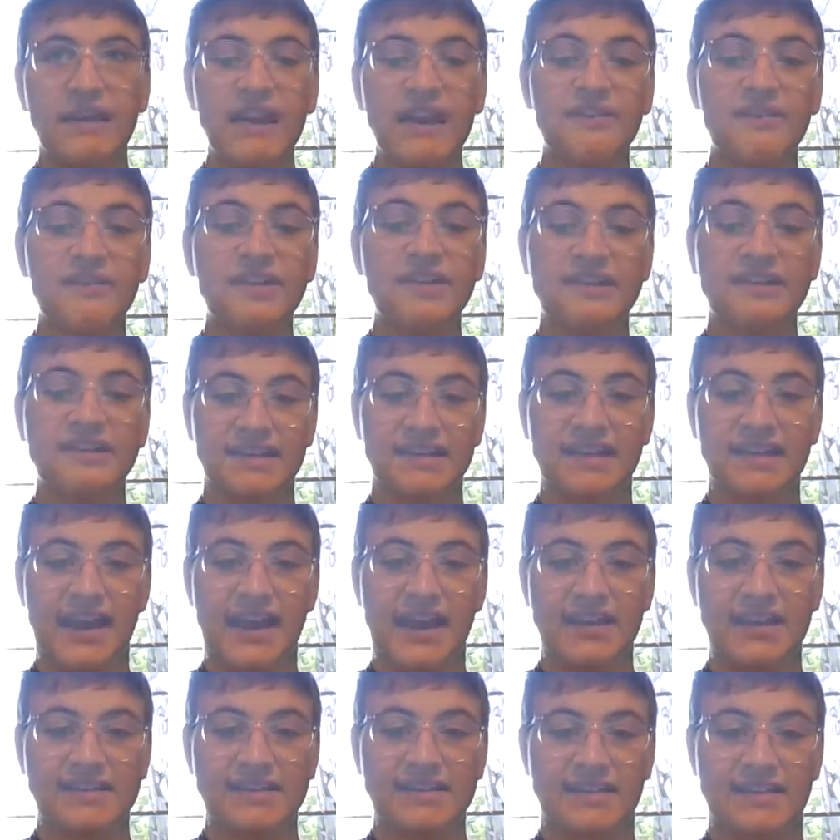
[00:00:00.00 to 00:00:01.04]
I give it a 10
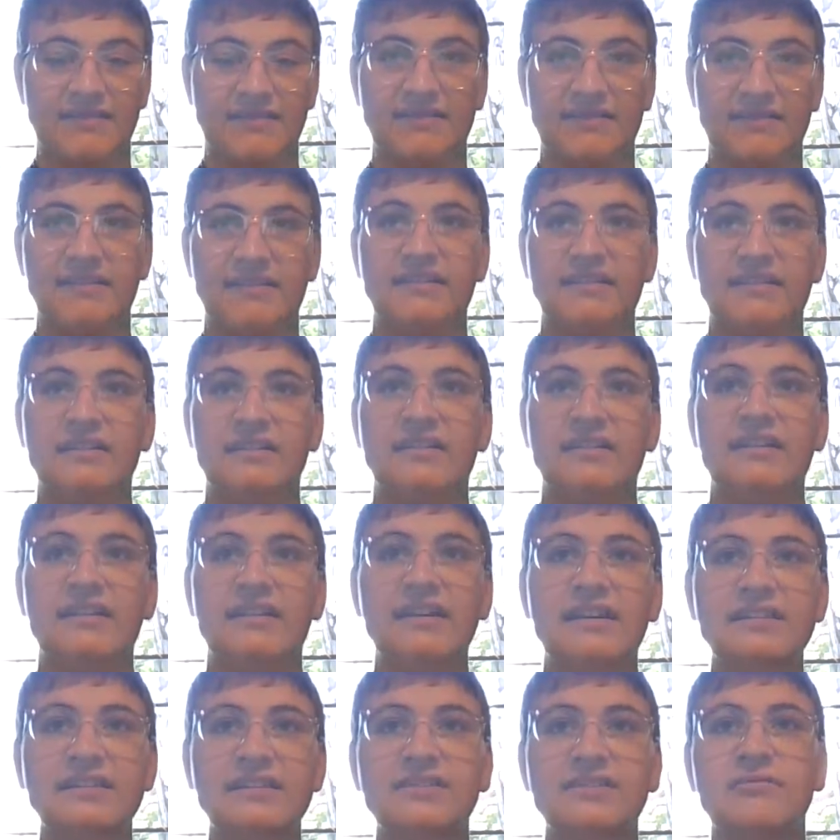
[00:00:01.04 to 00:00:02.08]
out of 10.
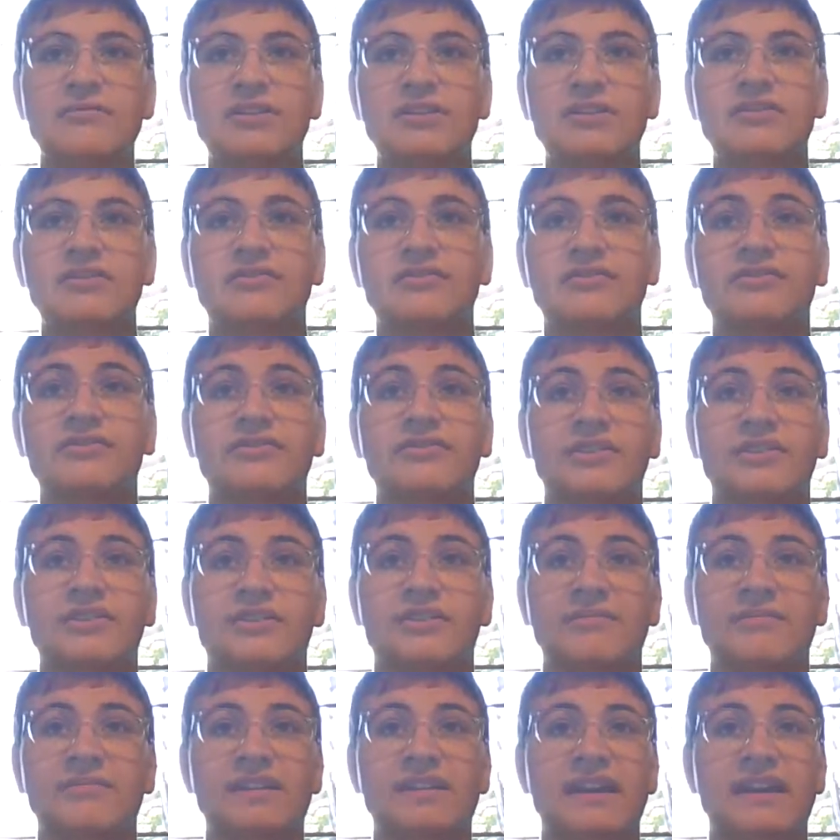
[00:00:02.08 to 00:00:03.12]
It's a wonderful
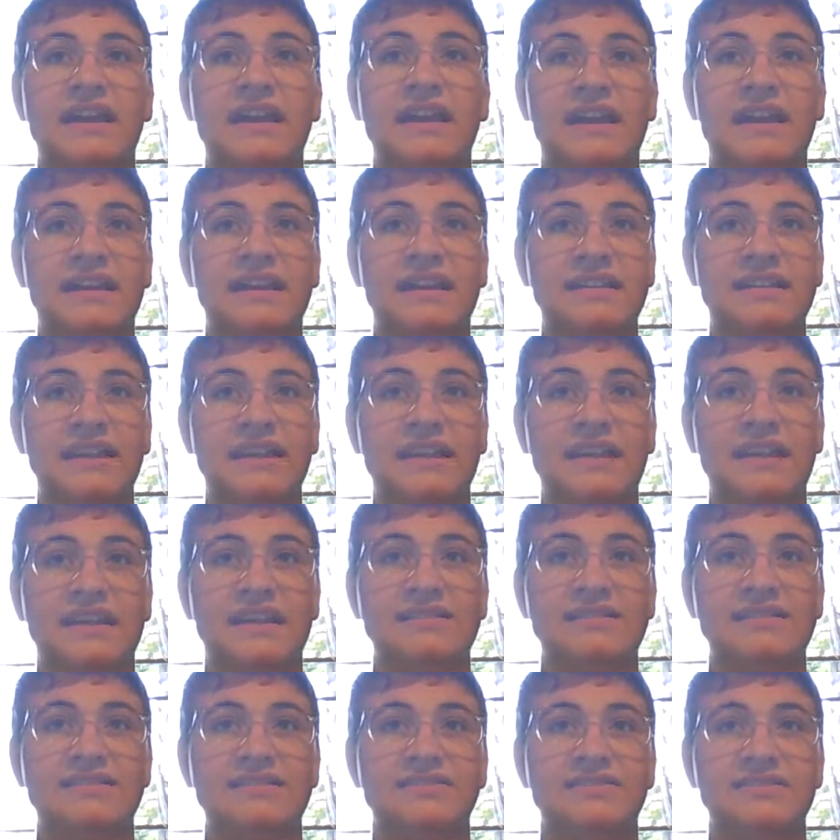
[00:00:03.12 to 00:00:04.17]
film, and
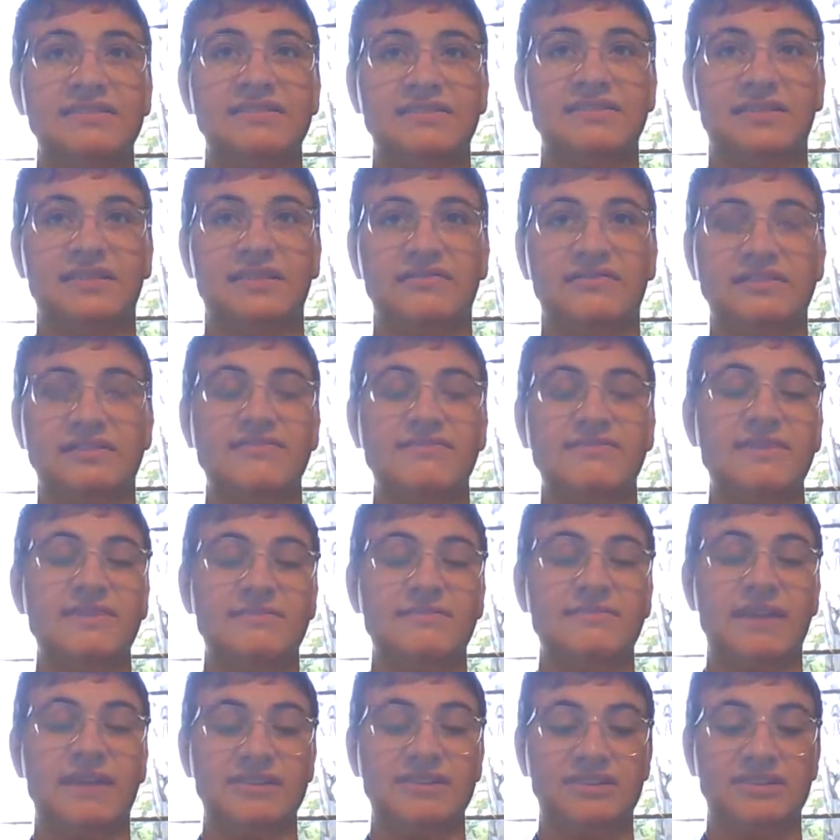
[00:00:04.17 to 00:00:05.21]
it deserves to
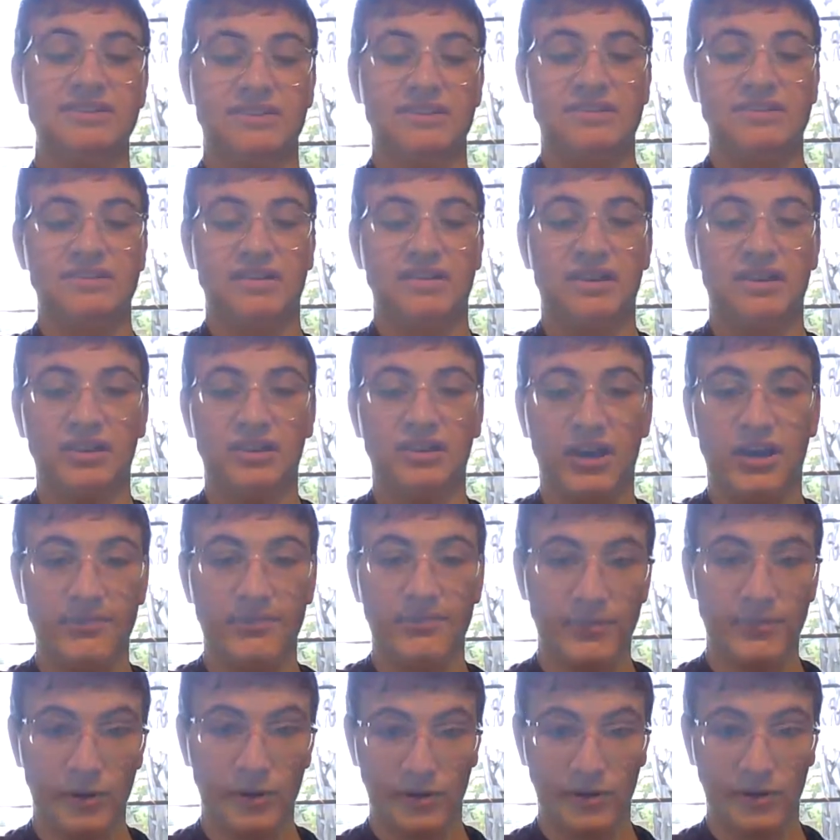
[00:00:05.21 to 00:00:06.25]
be mentioned a
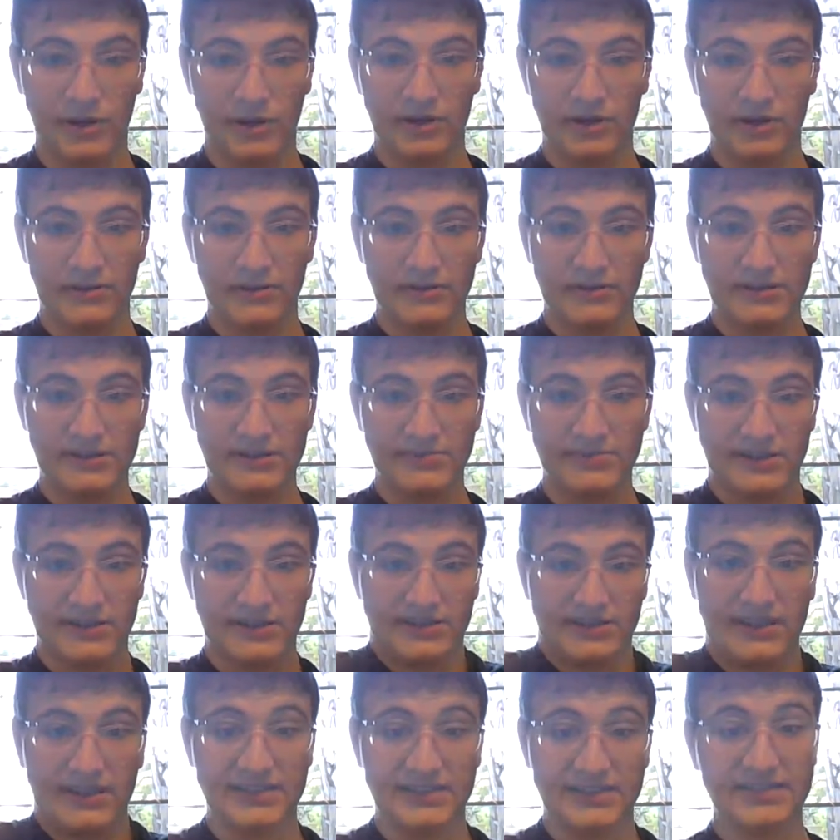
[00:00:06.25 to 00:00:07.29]
lot more,
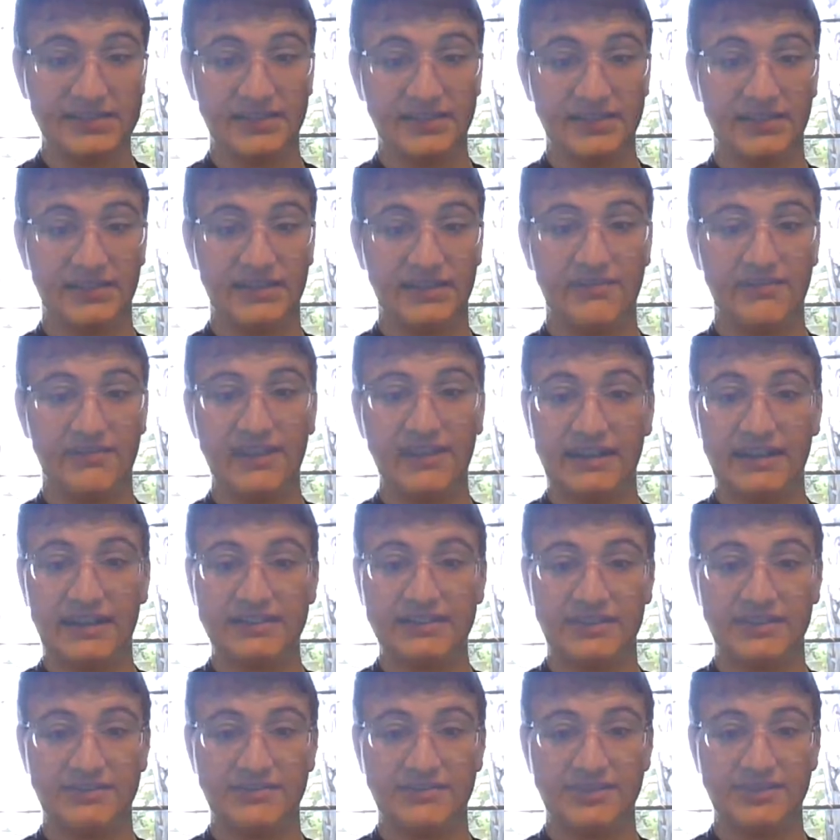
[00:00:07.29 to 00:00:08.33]
especially considering the
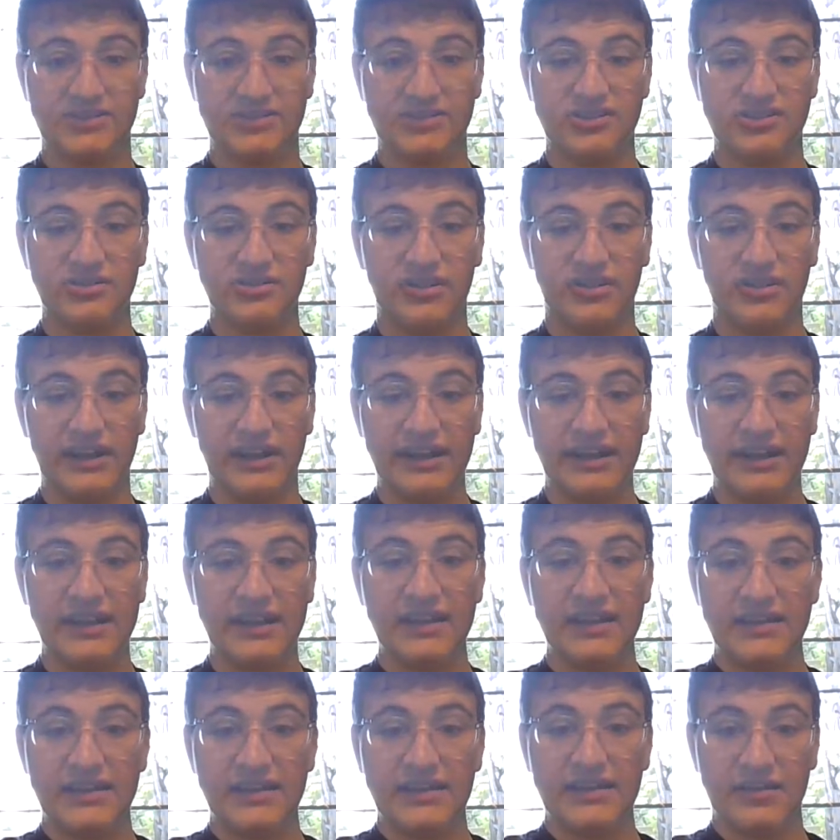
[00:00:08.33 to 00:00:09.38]
fact that it was
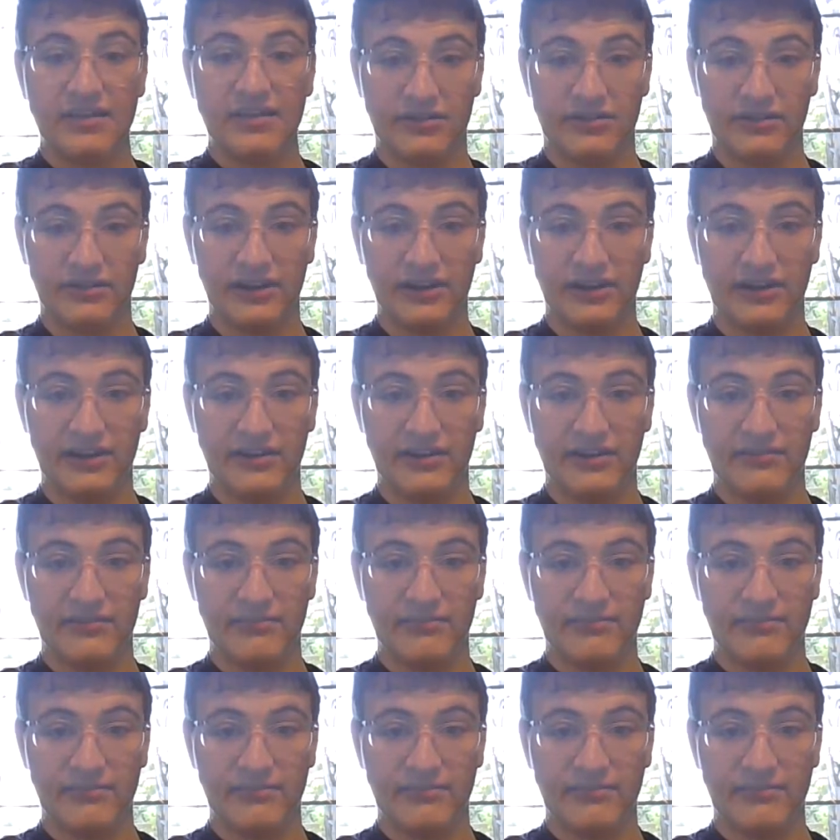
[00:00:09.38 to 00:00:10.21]
destroyed earlier.